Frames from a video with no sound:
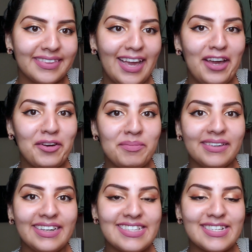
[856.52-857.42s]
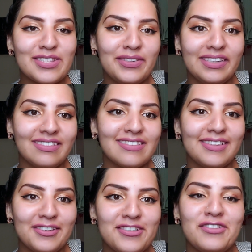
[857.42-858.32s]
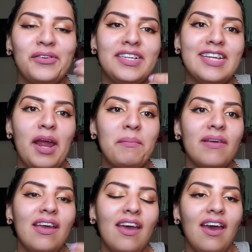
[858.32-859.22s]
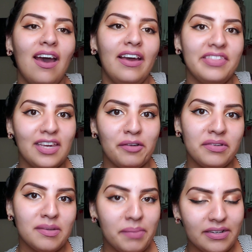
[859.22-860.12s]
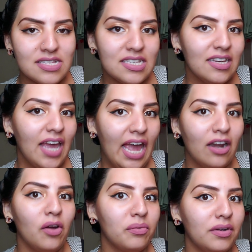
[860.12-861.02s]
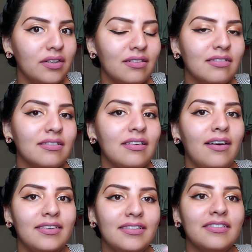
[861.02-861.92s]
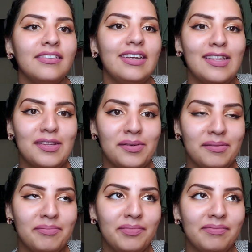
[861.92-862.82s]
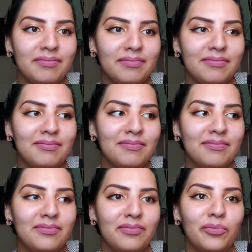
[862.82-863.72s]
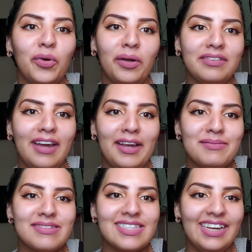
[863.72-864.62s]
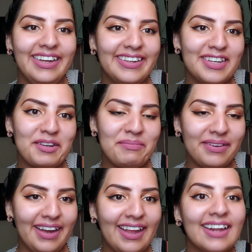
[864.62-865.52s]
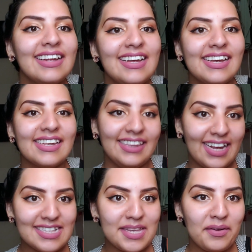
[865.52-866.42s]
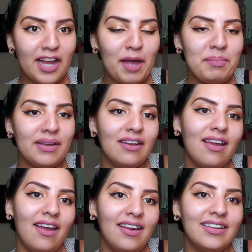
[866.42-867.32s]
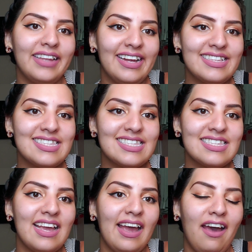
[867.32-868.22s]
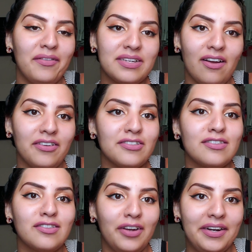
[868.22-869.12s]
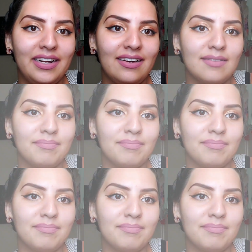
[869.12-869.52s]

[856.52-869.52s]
I hope you guys enjoyed this little story time. I think it was embarrassing and awkward, all in the wrong times. But that's how it happened, and that's how it all started.